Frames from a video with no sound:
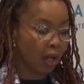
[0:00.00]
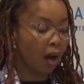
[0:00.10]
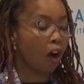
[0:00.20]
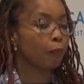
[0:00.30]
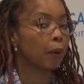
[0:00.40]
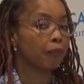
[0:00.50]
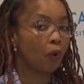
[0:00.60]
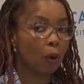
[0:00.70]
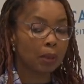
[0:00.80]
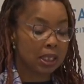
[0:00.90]
of
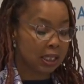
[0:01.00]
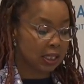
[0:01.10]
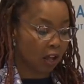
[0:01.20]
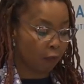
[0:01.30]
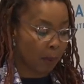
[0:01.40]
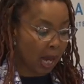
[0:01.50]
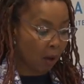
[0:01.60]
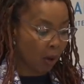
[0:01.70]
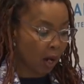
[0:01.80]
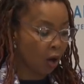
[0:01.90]
performances of
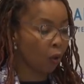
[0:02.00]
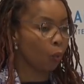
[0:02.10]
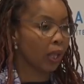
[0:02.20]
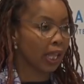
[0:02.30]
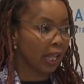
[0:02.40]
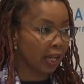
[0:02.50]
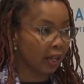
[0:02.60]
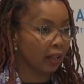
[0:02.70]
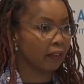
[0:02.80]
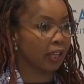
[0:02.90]
power within
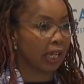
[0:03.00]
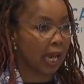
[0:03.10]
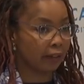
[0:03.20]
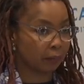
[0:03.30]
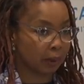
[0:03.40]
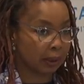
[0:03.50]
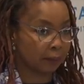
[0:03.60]
the academy.